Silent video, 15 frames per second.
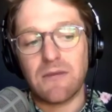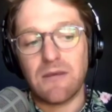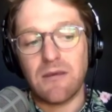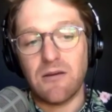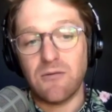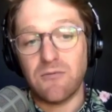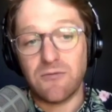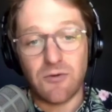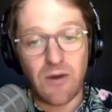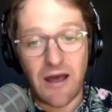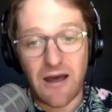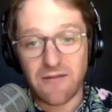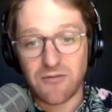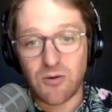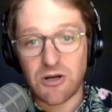If you
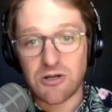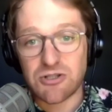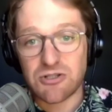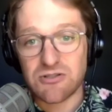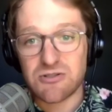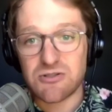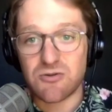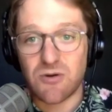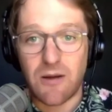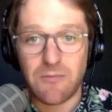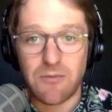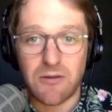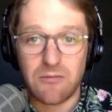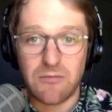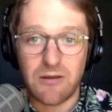have questions,
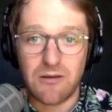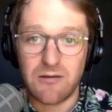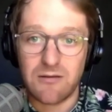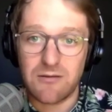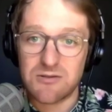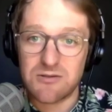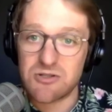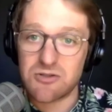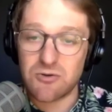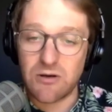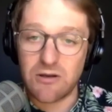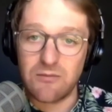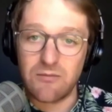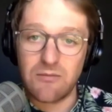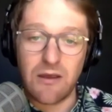drop them in the
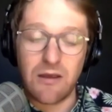stream,